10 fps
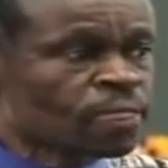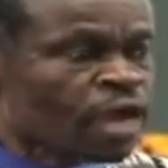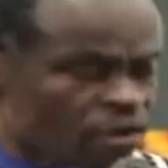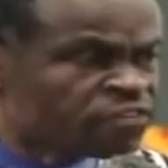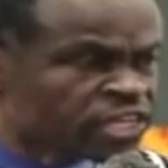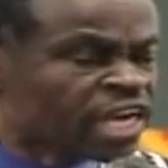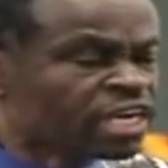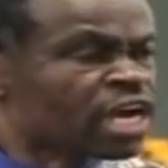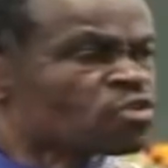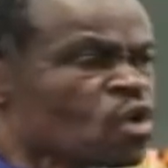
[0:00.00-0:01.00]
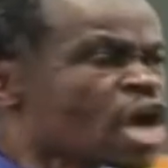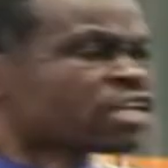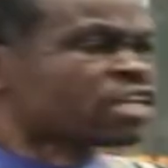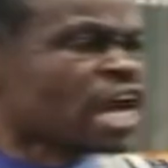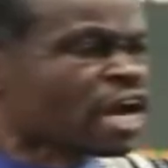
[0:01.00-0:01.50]
Africa can
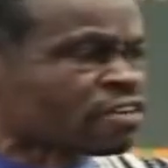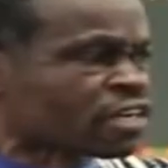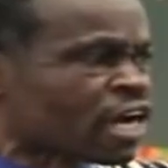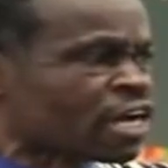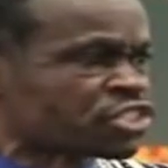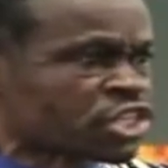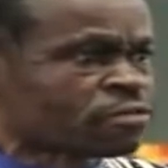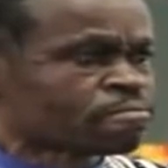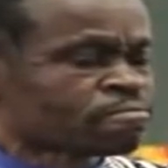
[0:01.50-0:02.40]
work in agriculture.